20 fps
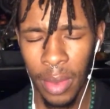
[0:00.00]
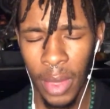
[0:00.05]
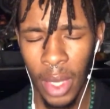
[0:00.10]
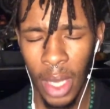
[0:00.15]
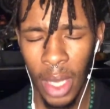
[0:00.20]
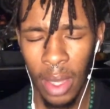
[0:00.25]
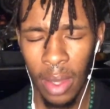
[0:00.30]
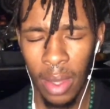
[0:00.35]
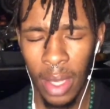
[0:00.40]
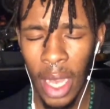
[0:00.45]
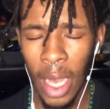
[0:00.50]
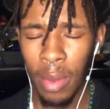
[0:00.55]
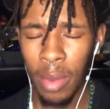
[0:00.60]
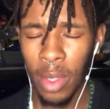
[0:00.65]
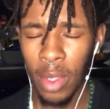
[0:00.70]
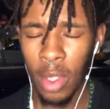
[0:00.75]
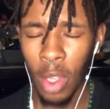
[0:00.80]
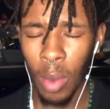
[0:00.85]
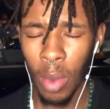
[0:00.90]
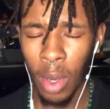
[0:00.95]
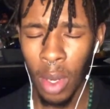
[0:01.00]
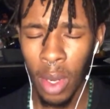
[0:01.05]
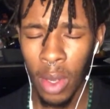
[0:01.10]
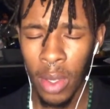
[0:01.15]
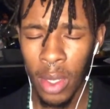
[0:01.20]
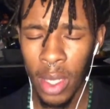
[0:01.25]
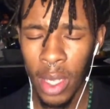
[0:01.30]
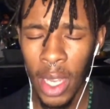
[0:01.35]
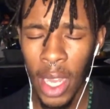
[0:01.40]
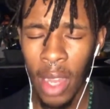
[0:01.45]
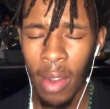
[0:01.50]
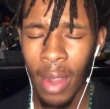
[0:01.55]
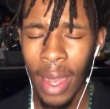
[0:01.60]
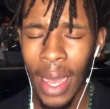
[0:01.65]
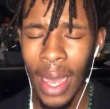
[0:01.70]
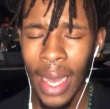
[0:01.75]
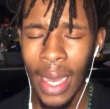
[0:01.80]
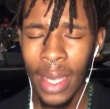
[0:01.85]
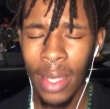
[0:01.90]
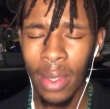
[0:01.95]
It's time to stop closing our
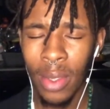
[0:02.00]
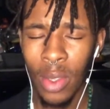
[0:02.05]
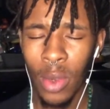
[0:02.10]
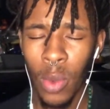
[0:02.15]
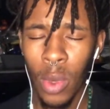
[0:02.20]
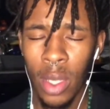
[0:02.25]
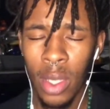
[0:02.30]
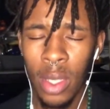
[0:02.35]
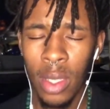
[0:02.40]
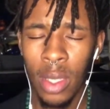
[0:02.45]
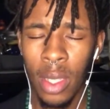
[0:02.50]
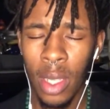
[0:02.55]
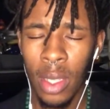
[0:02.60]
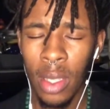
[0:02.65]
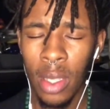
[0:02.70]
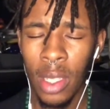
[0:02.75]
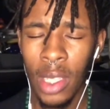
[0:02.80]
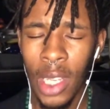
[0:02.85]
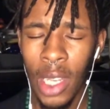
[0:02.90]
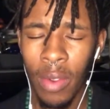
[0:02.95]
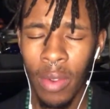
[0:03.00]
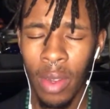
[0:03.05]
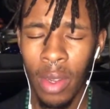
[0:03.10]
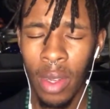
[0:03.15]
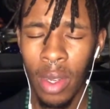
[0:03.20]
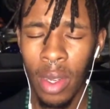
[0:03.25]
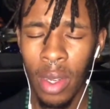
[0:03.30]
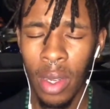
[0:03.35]
eyes to what is necessary.